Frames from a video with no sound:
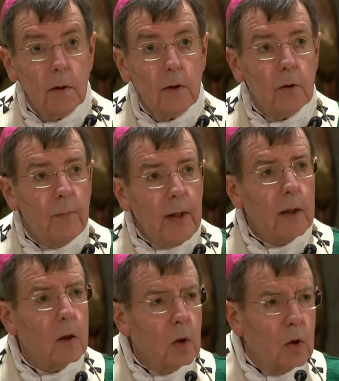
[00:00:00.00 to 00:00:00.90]
to make
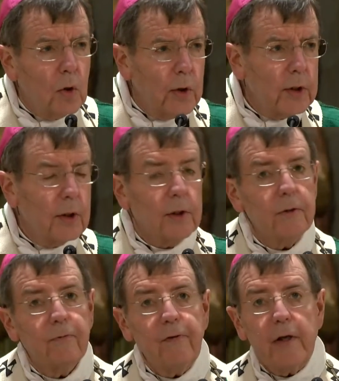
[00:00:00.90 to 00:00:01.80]
a good
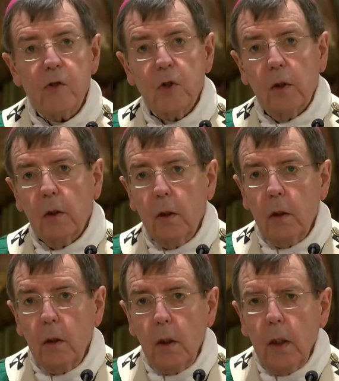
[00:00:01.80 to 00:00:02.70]
confession,
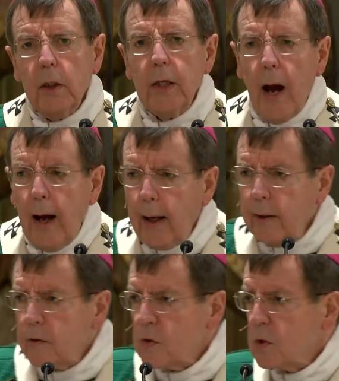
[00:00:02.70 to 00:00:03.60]
an
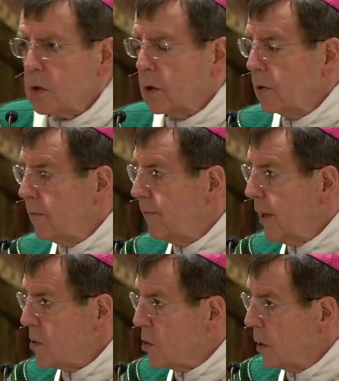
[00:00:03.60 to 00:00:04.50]
honest
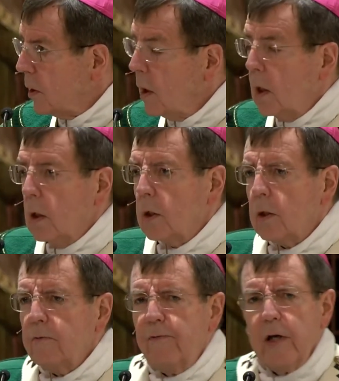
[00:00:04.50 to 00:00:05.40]
confession, a
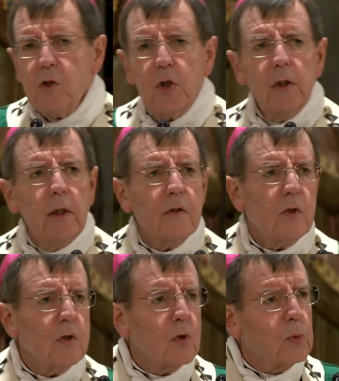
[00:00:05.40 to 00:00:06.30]
confession that's
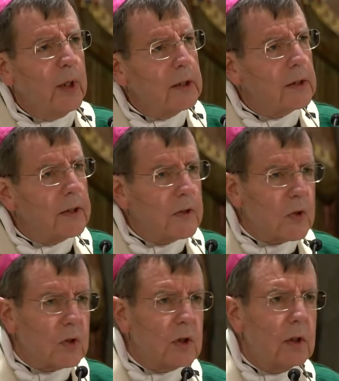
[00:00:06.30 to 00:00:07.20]
as
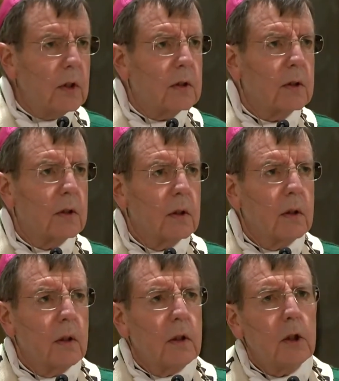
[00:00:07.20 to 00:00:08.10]
realistic
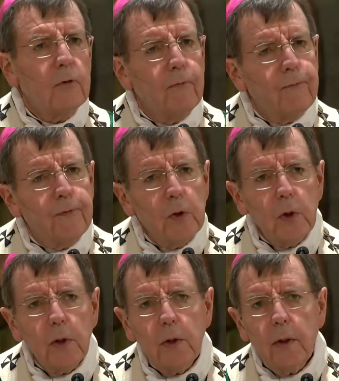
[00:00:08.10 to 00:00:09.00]
and
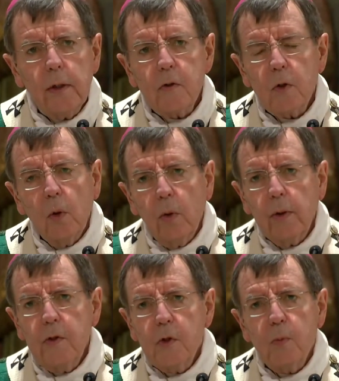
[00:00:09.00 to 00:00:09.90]
full as the
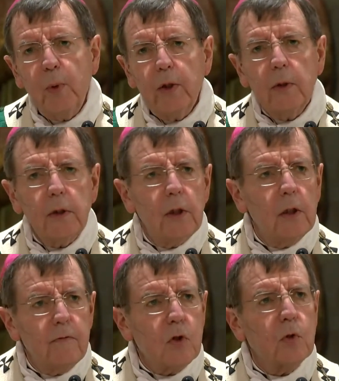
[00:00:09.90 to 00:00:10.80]
Holy Spirit
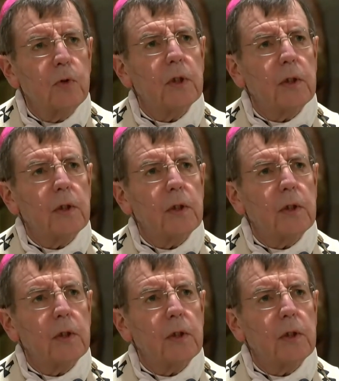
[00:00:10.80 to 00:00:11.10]
gives you the